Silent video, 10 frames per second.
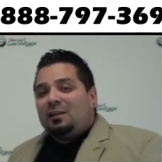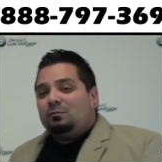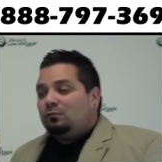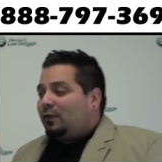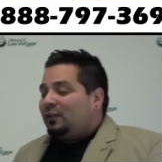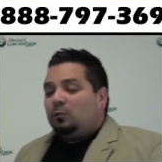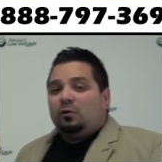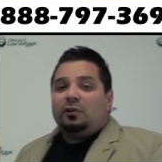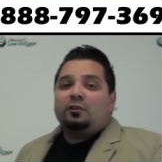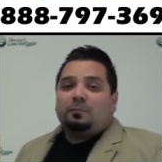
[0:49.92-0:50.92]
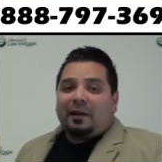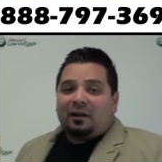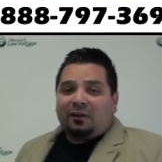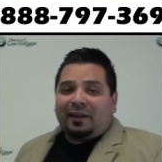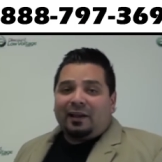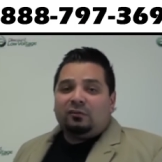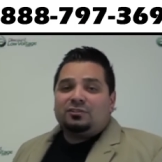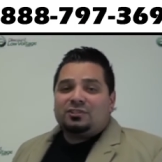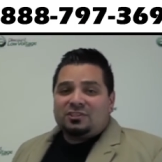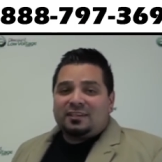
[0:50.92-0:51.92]
cable available in other pair
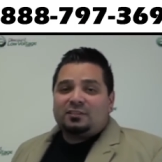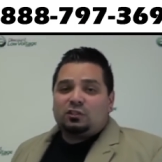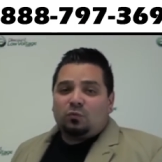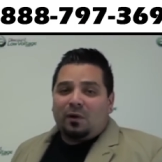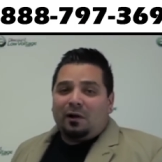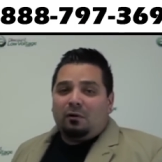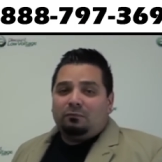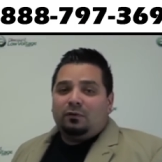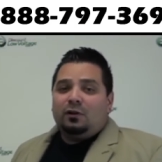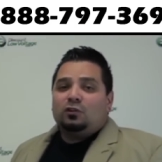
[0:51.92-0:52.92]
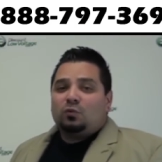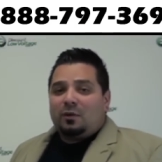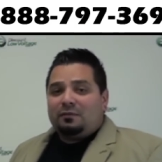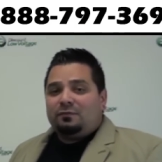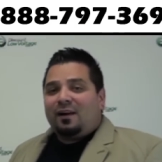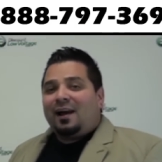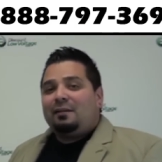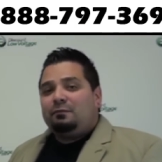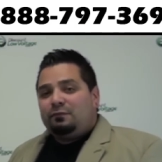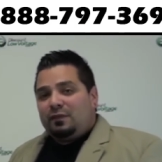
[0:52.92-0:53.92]
counts, 6, 12,
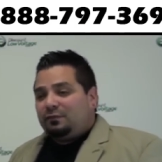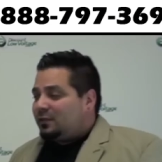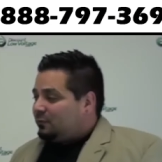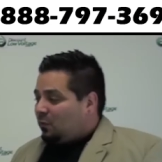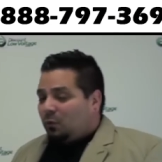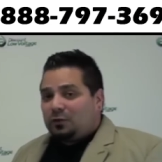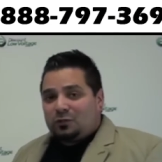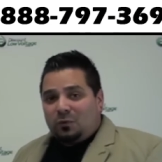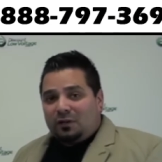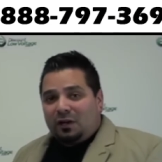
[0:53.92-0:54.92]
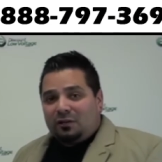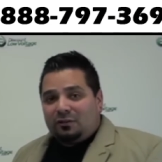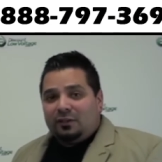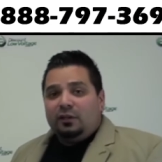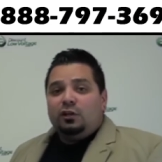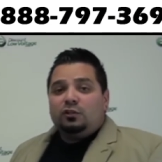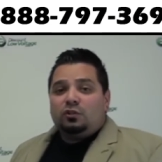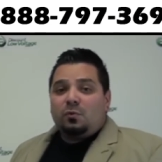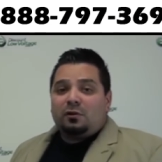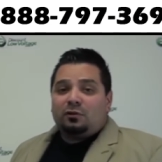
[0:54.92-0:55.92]
25, 50, of course, 100,
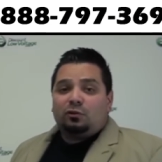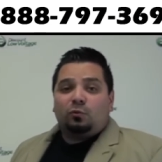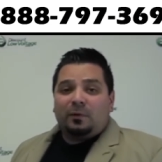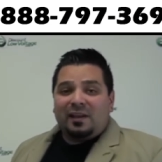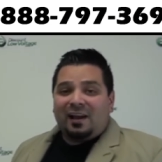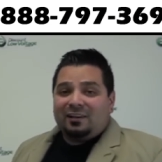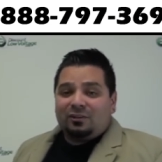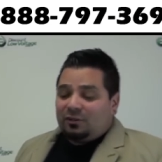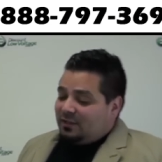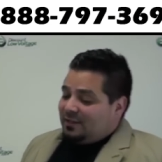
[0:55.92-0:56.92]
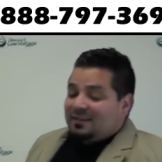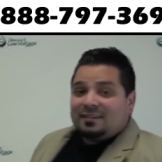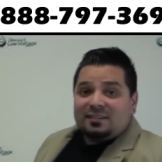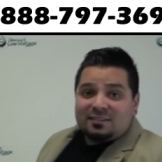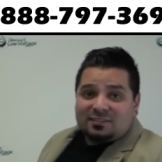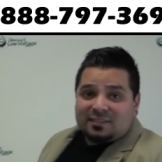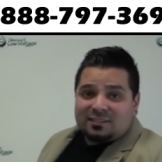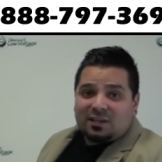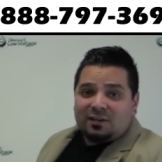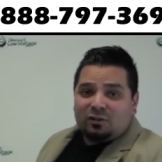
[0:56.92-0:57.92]
200, 300,
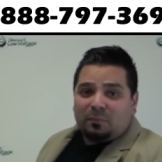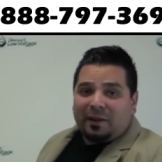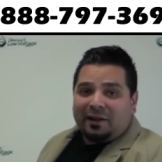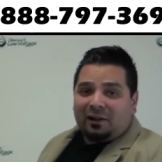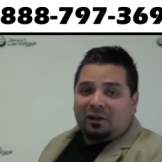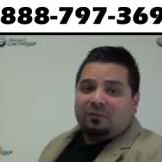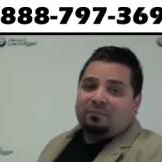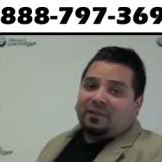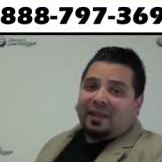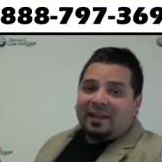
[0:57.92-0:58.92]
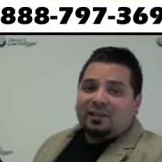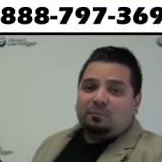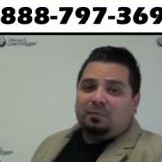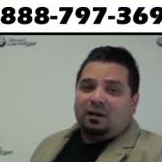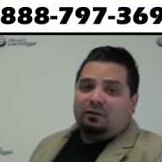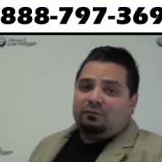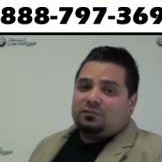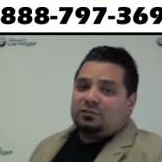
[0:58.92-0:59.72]
600 pair and above.